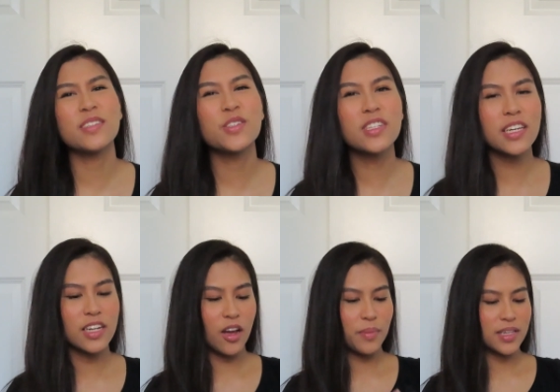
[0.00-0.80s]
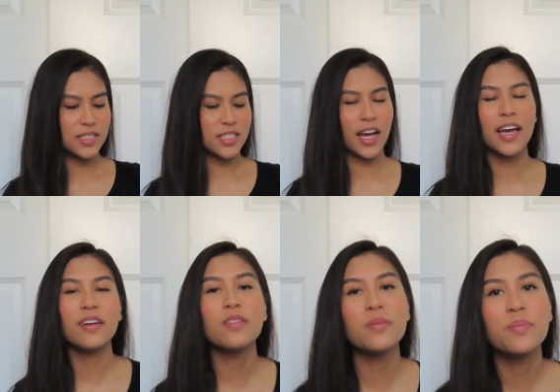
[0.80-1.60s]
usually not my
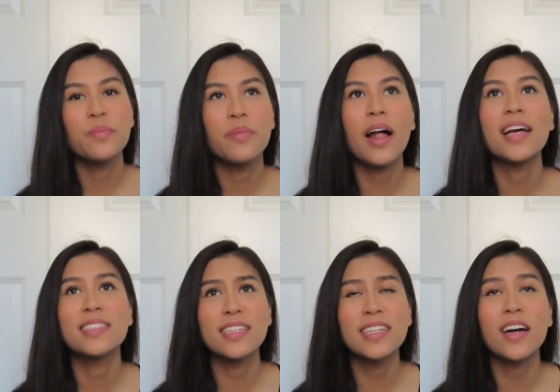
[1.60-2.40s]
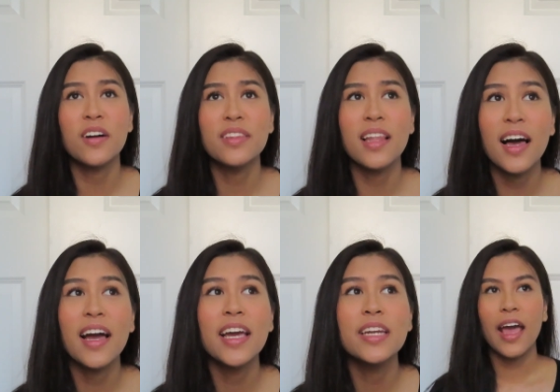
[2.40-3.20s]
style, but I seen it
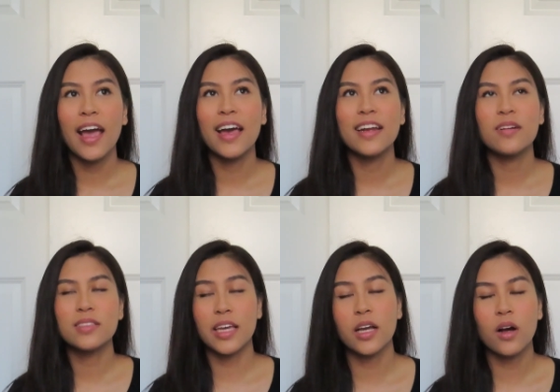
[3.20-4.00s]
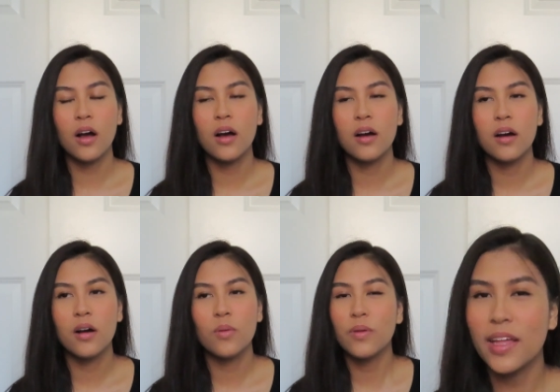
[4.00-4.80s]
online and I was like,
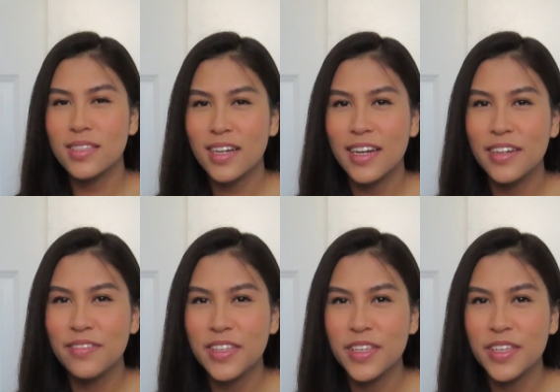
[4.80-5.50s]
that's kind of